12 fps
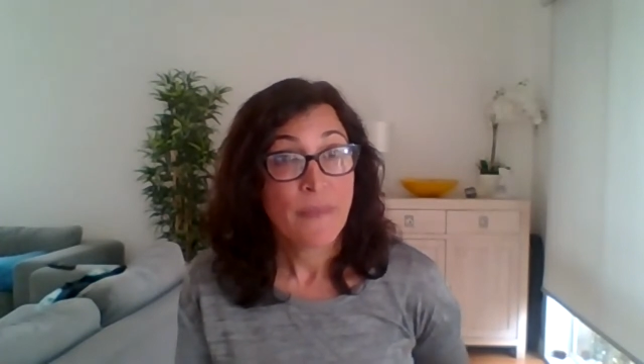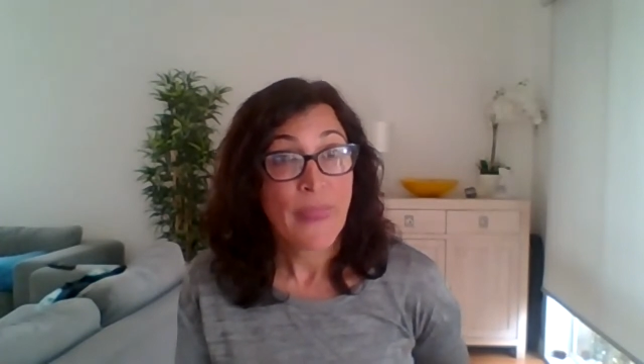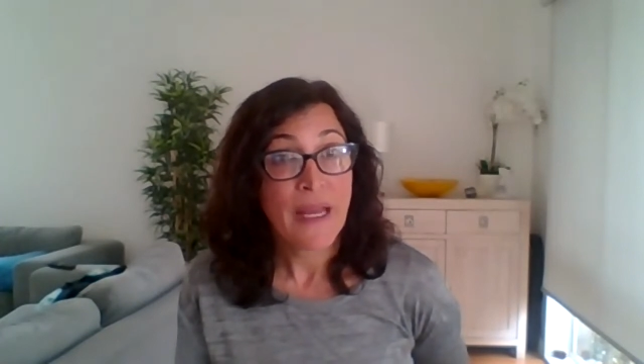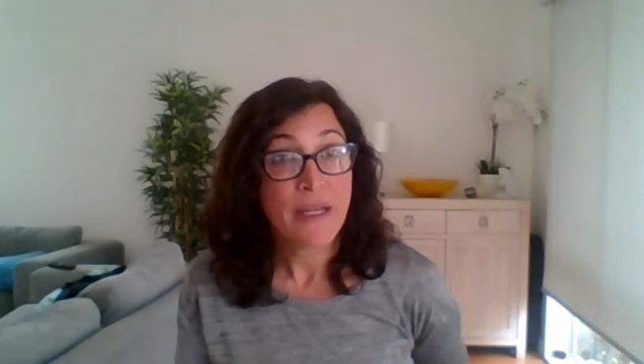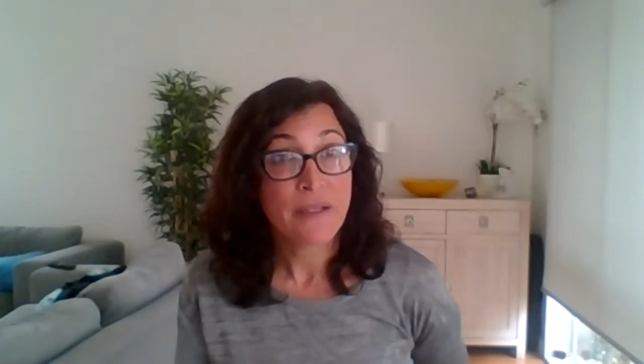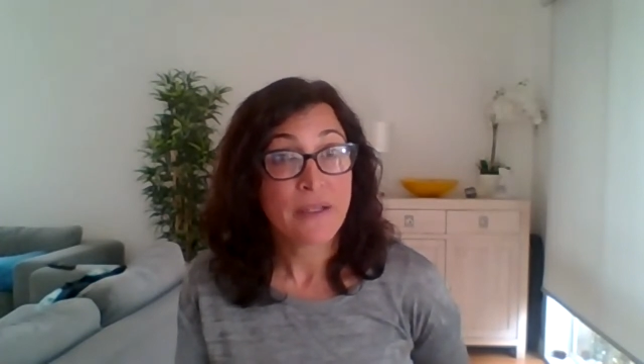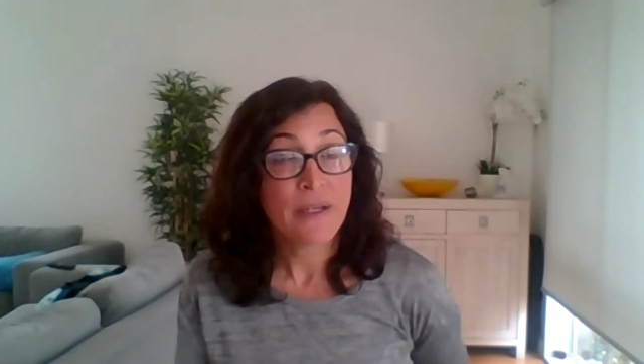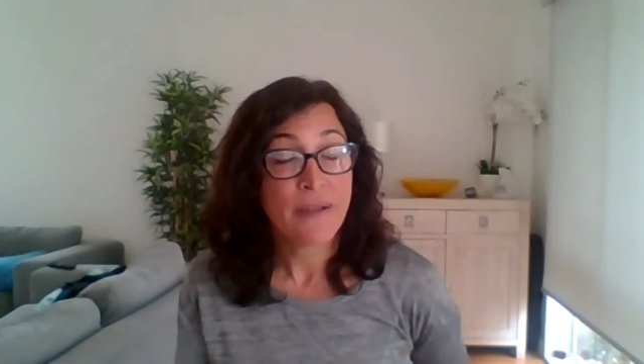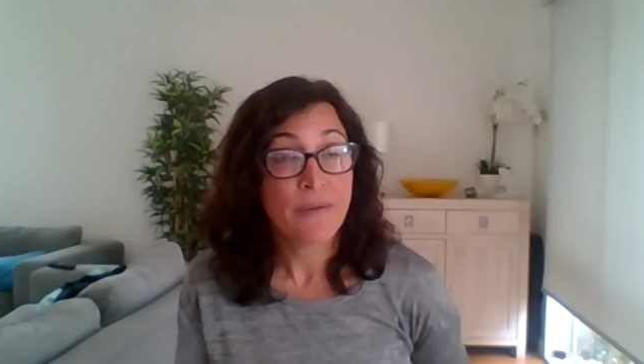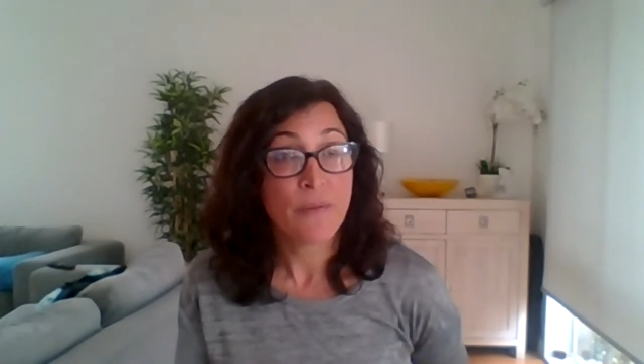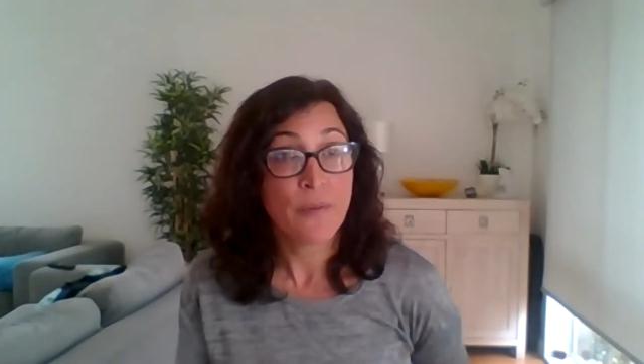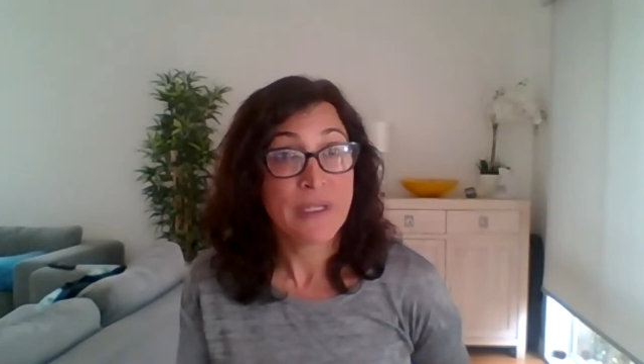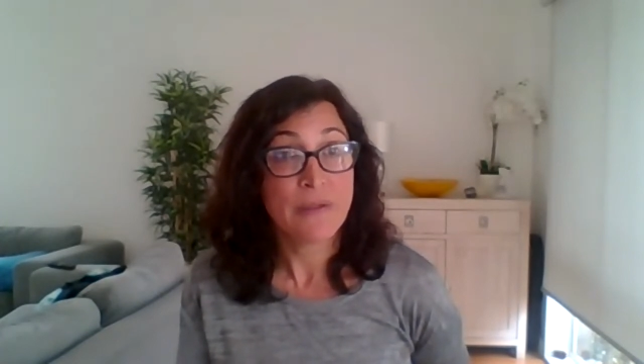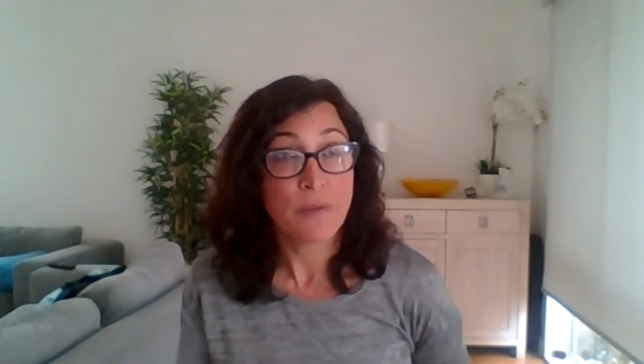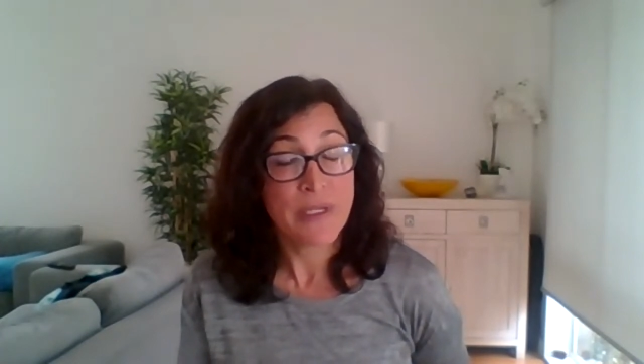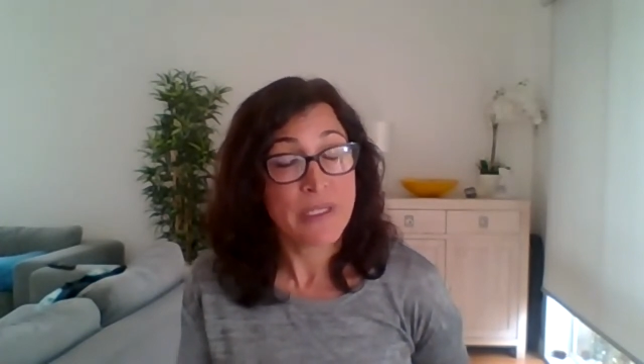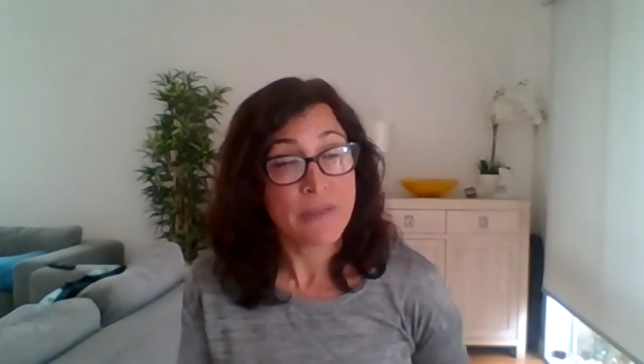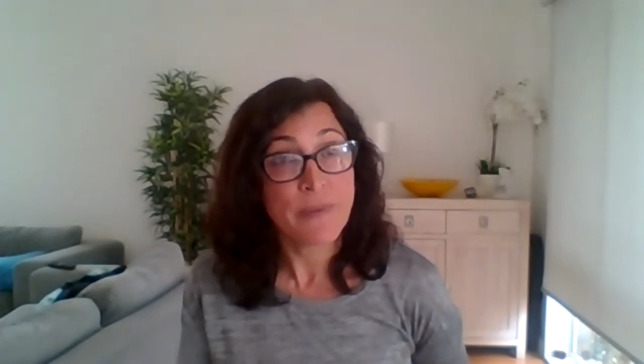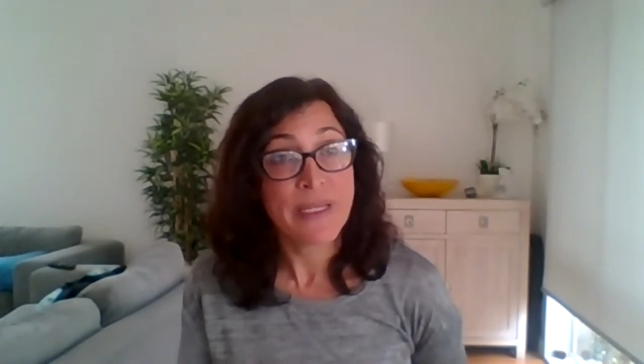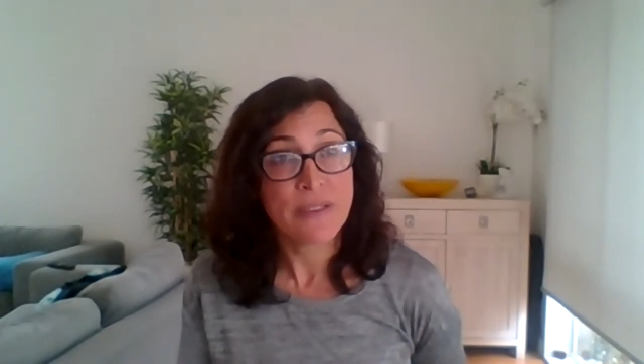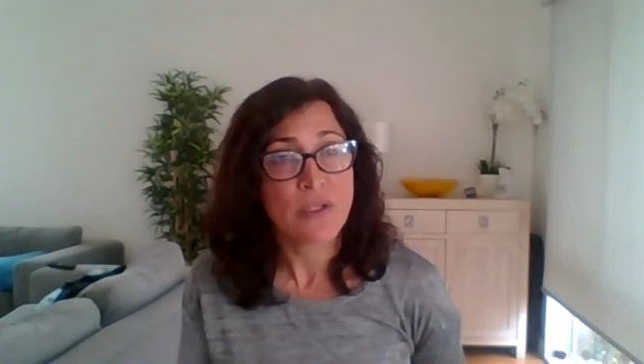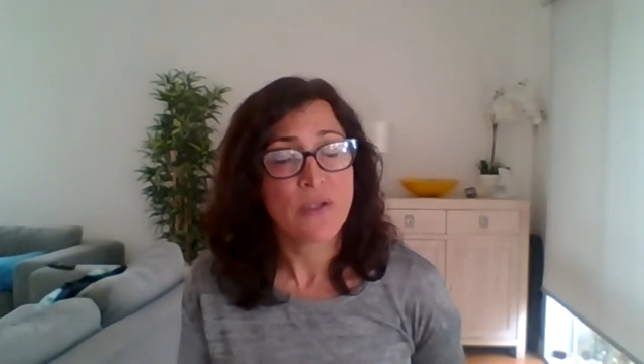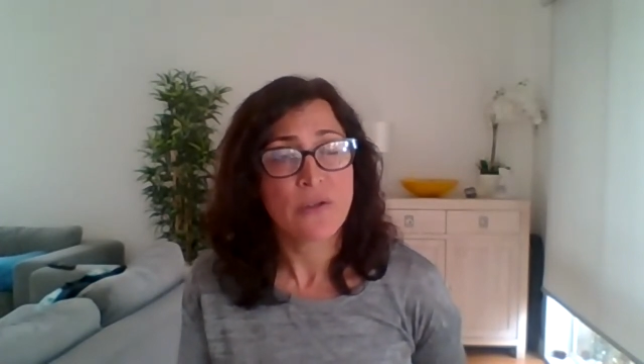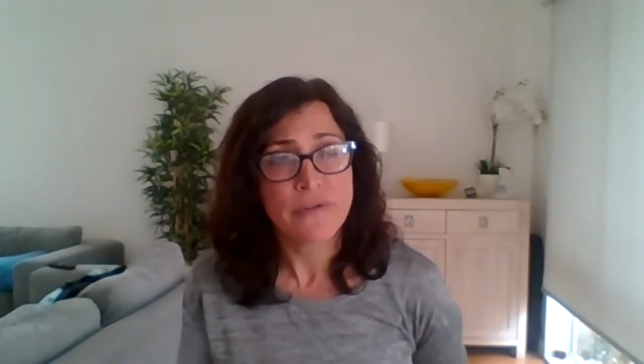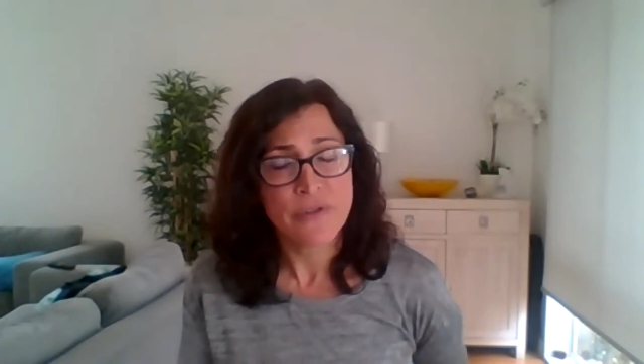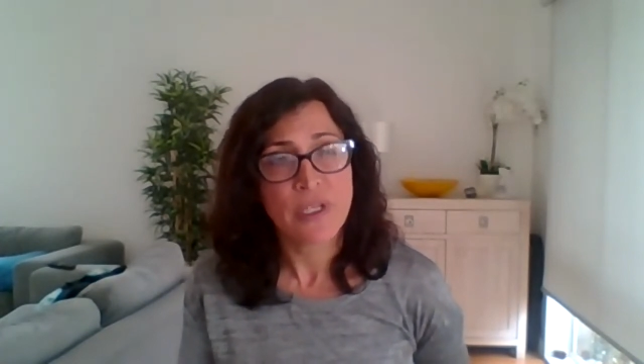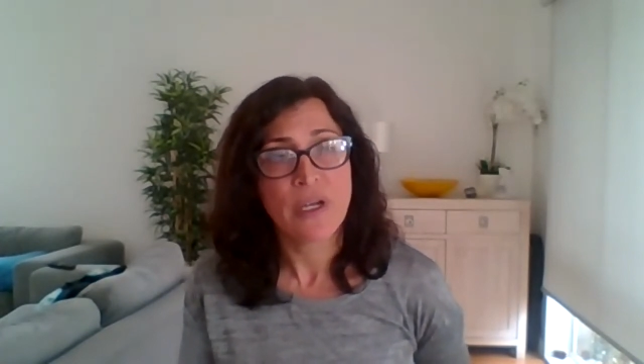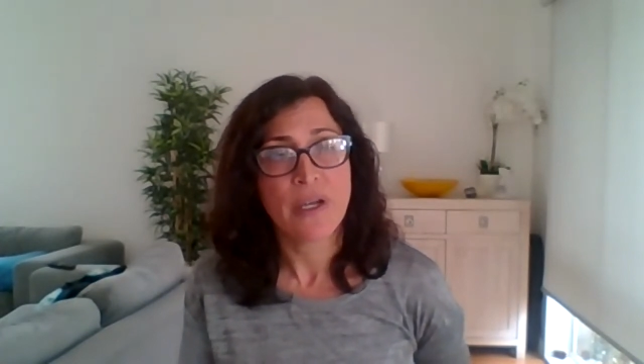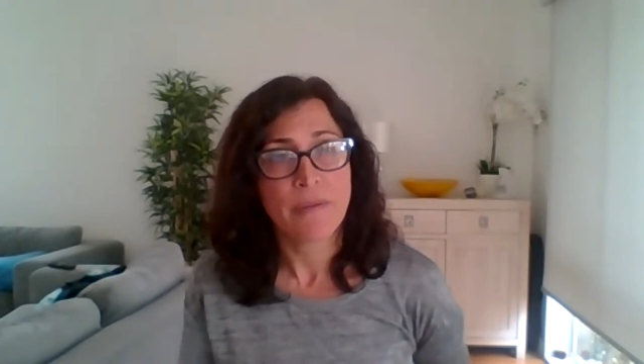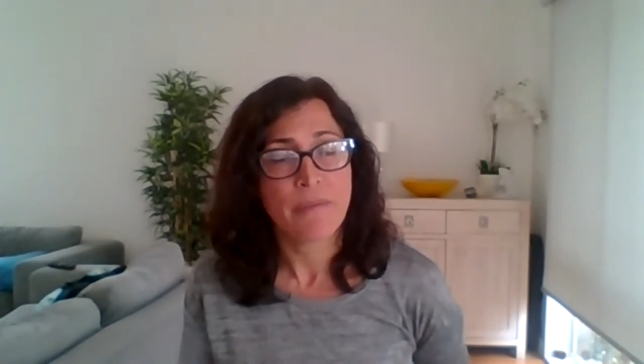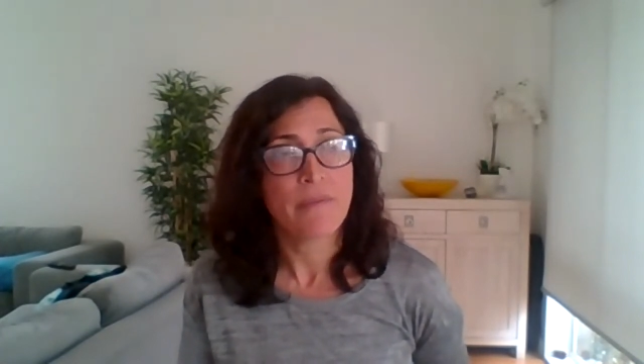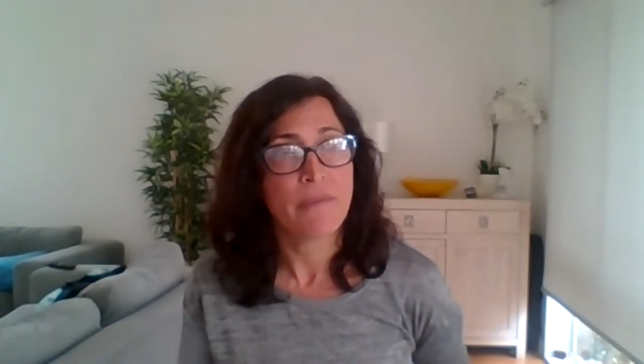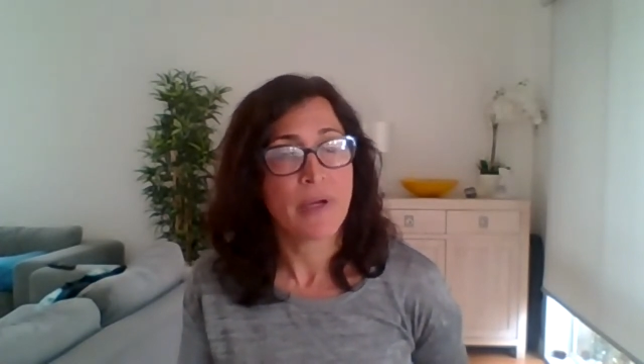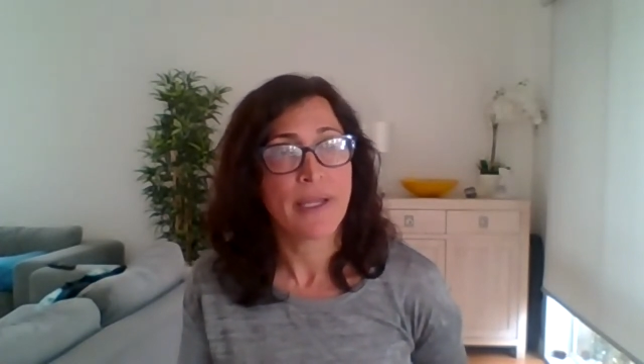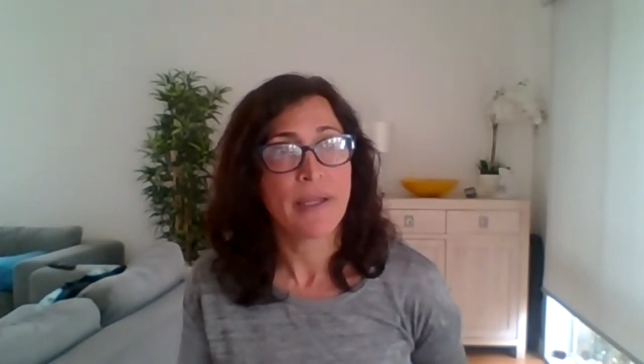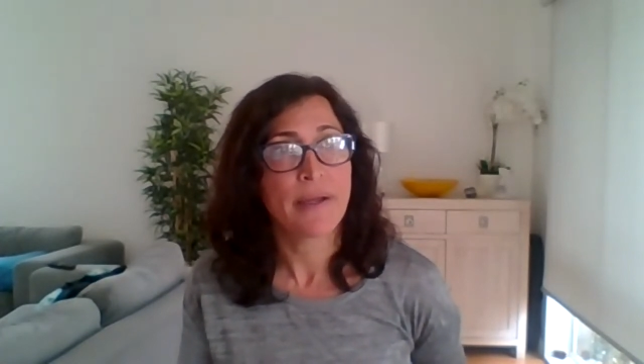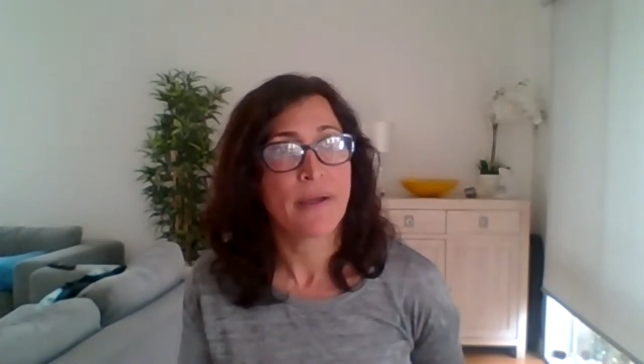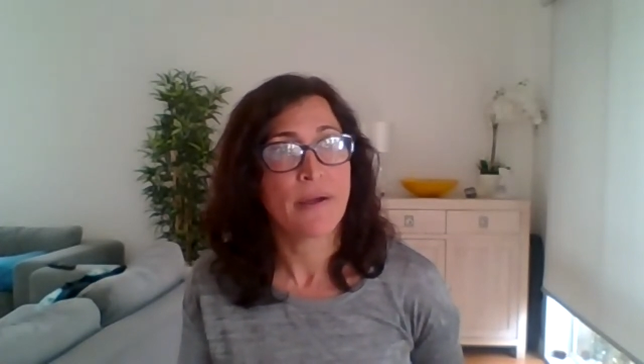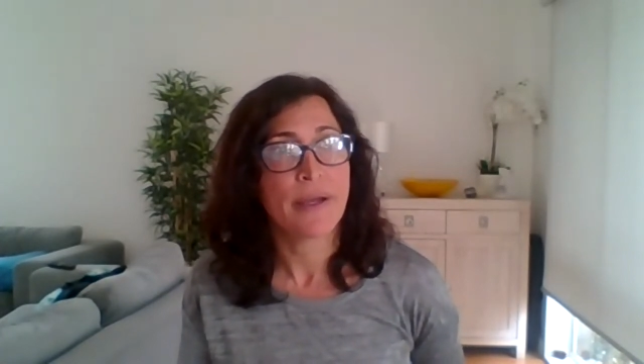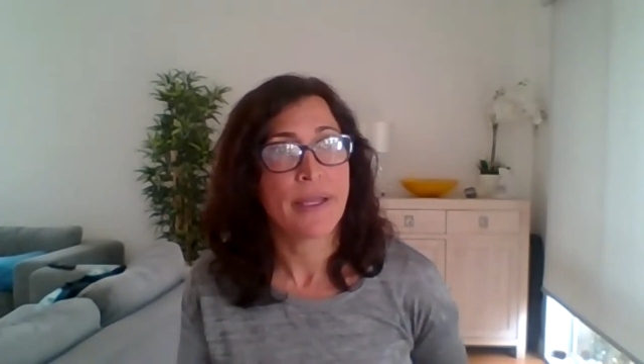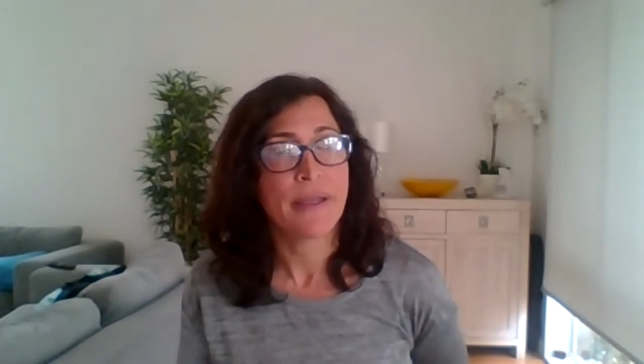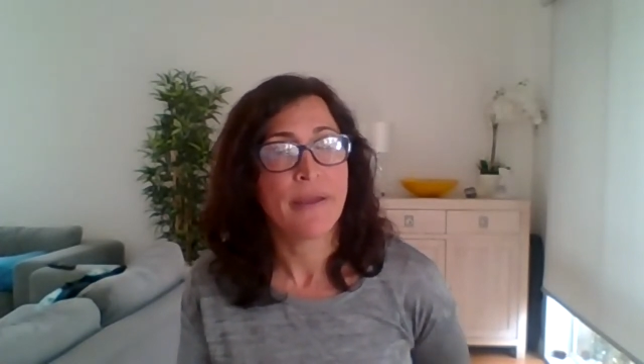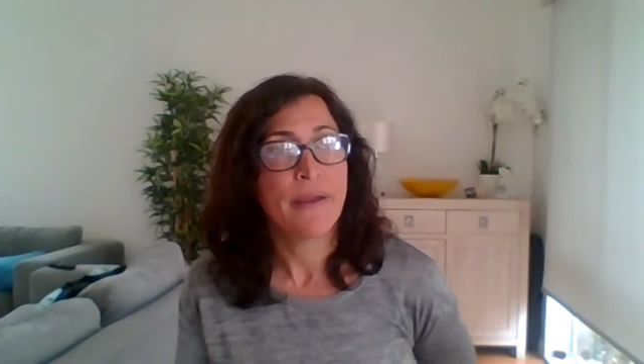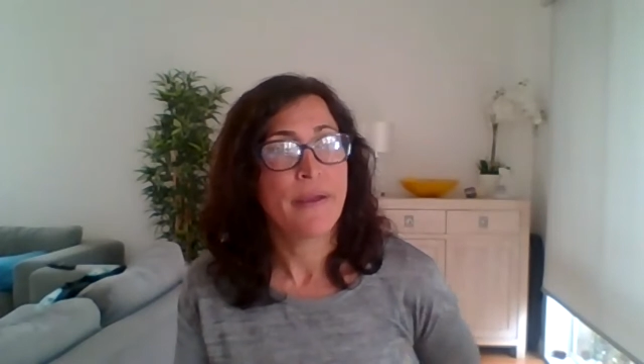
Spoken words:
And we spent a lot of time, Mike and I,